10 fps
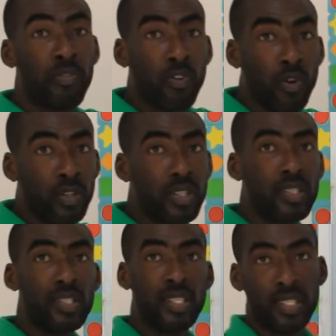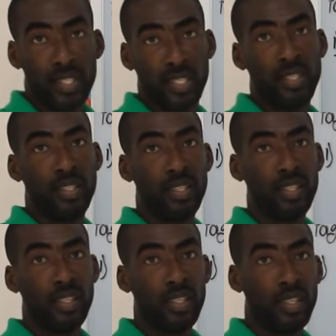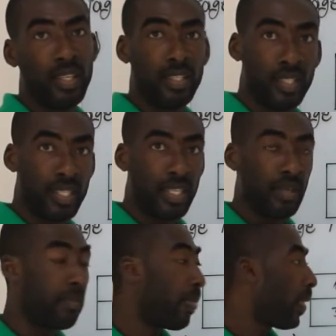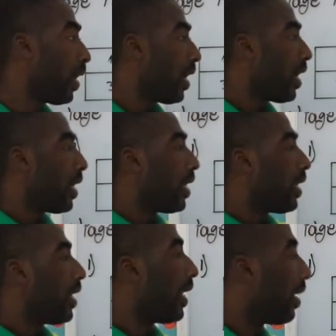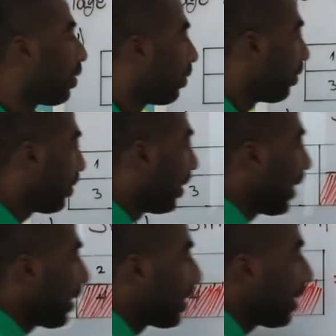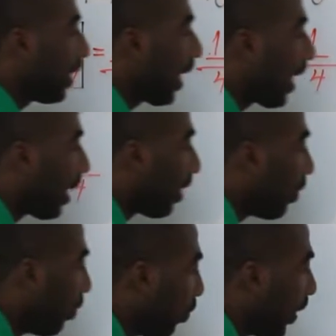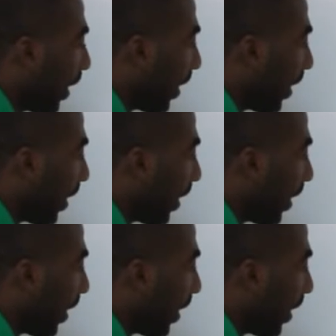4/16 is the same. Now let's see how we